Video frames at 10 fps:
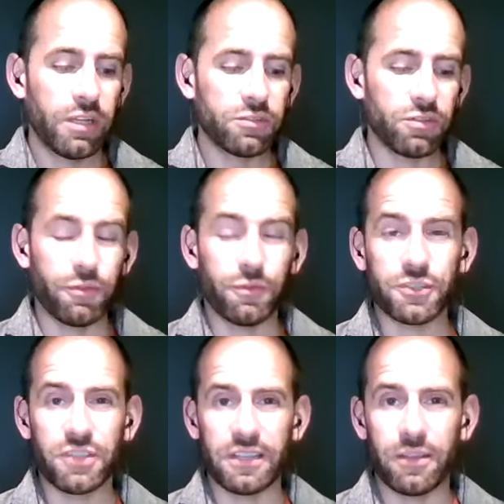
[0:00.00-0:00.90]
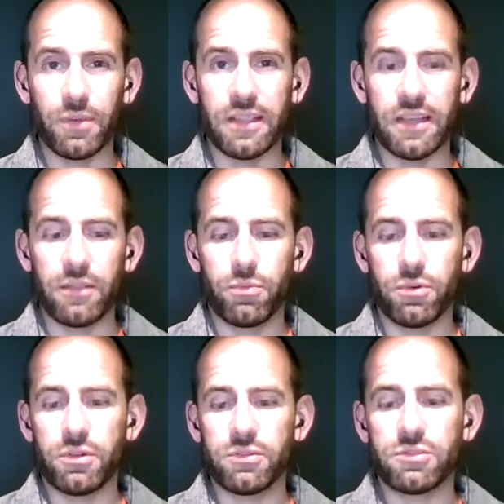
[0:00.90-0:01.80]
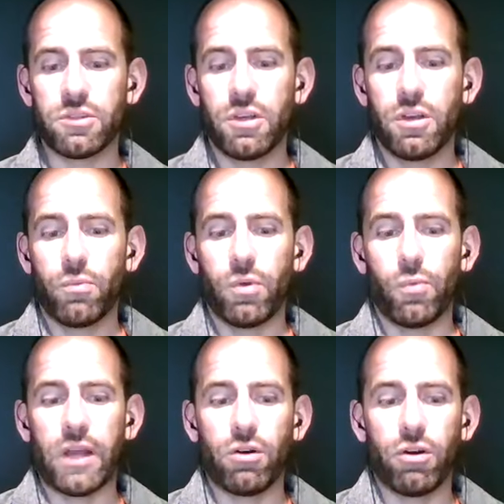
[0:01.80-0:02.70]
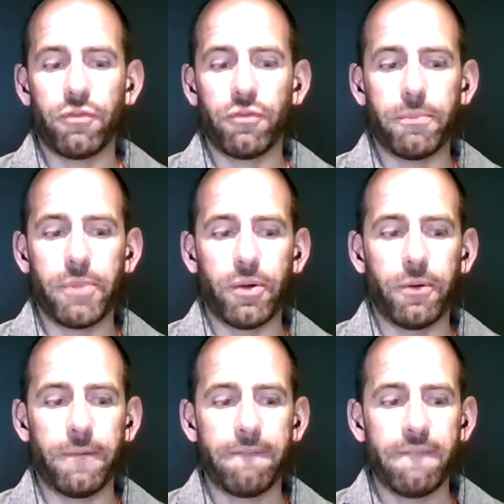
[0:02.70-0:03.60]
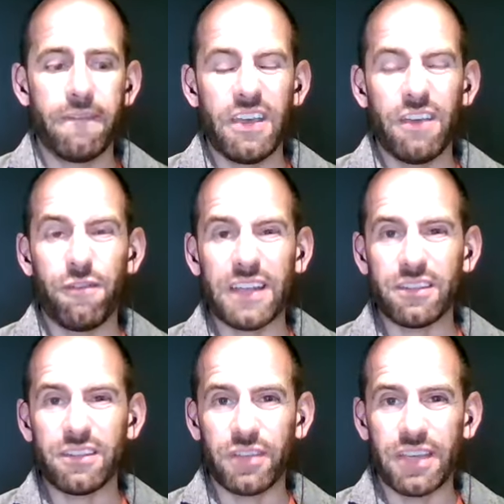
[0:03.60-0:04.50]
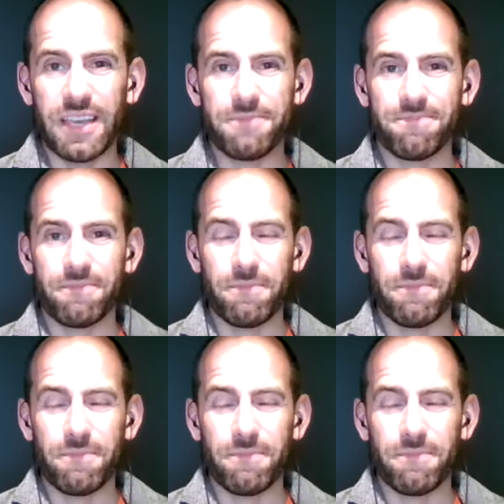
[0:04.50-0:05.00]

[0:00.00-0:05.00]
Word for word: So the first thing that we did was we went off and built effectively